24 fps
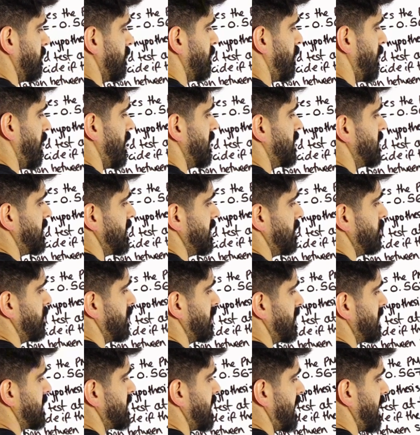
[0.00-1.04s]
for part D. We're
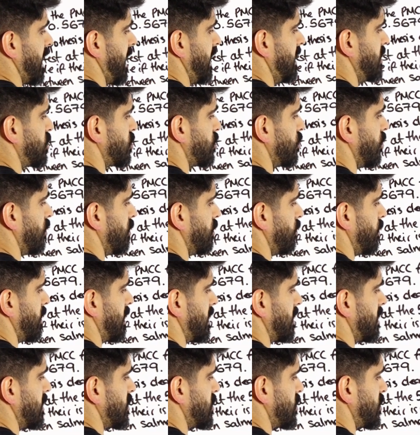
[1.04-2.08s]
going to say H0, we're
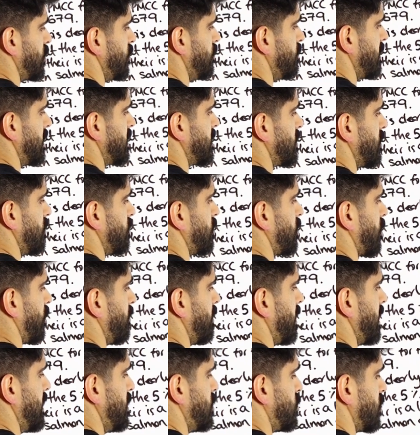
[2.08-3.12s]
going to assume there's no
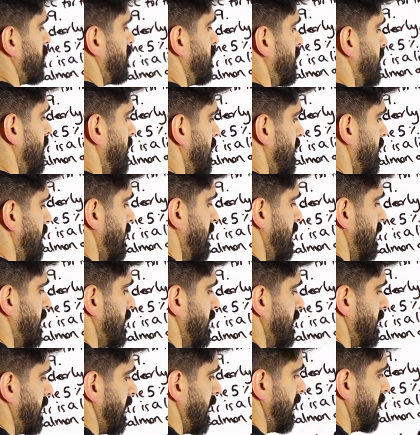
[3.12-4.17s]
correlation.
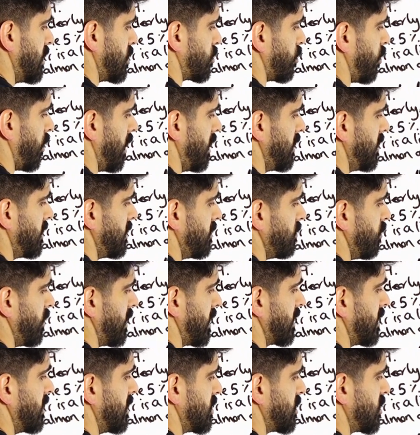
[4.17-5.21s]
H1,
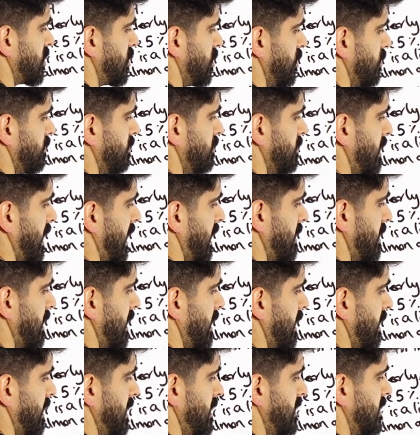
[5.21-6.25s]
we're going to assume that
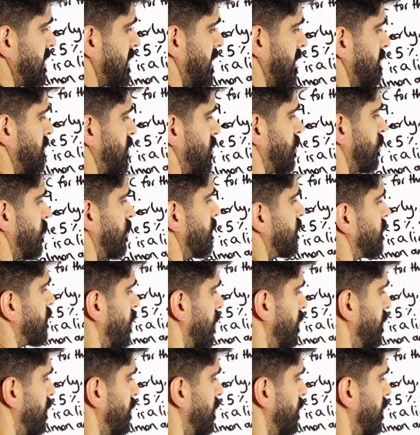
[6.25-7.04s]
there is some sort of